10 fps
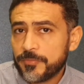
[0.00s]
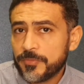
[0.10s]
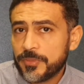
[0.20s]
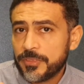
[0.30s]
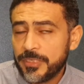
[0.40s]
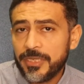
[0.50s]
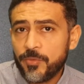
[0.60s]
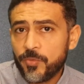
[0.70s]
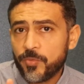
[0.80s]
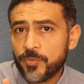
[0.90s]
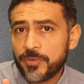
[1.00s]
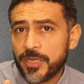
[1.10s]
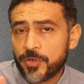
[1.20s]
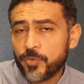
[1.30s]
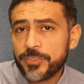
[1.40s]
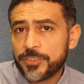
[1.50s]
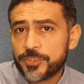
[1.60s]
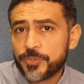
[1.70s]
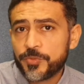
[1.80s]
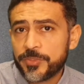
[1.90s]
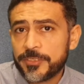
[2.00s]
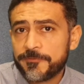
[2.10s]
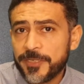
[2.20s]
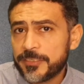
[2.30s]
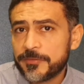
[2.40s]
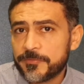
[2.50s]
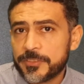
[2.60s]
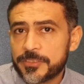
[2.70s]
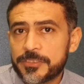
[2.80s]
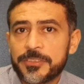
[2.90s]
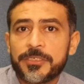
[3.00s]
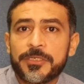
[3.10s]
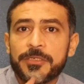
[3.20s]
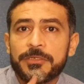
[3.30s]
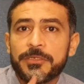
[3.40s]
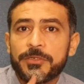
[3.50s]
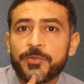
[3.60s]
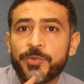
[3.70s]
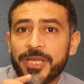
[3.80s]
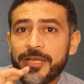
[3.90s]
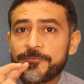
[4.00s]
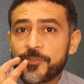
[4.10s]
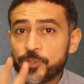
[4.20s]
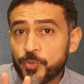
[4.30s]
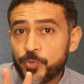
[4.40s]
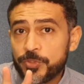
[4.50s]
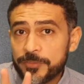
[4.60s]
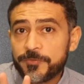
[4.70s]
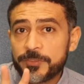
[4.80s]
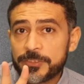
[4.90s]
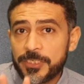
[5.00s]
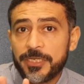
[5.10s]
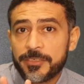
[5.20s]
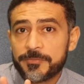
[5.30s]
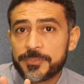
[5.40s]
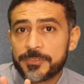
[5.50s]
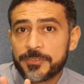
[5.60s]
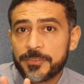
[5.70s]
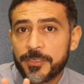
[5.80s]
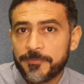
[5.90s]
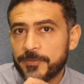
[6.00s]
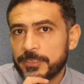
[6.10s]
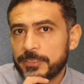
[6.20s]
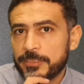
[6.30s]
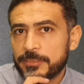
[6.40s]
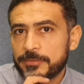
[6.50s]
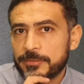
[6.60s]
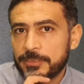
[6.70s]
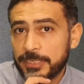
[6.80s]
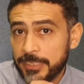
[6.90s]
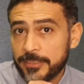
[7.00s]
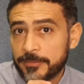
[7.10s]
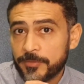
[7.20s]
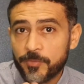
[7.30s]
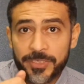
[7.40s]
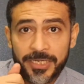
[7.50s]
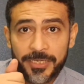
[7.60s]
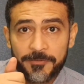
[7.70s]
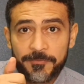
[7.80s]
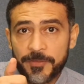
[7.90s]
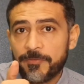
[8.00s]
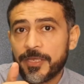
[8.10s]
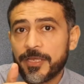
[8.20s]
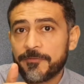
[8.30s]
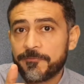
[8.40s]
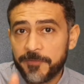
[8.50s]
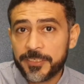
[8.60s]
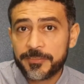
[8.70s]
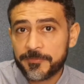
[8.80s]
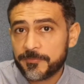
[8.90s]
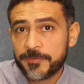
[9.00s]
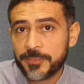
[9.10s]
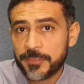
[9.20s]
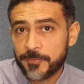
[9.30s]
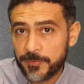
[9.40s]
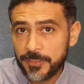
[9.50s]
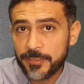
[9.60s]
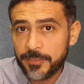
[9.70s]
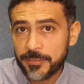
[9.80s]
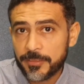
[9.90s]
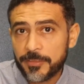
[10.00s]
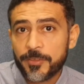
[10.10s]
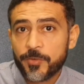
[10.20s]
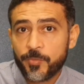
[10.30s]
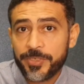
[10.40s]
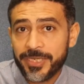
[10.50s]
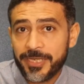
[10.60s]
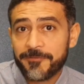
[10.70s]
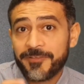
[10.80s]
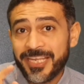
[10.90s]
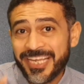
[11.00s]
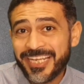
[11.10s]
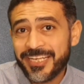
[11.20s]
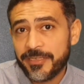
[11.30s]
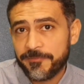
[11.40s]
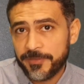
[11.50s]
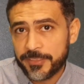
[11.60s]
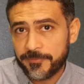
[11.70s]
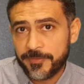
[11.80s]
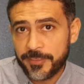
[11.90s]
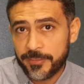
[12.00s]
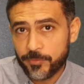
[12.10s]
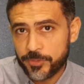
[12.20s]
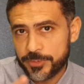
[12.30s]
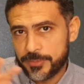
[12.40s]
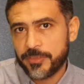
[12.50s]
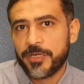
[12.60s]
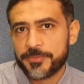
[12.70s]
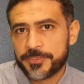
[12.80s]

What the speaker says: now, according to effectiveness, we have two different types of thinking. Again, we have the effective thinking, we have ineffective thinking, which is the opposite.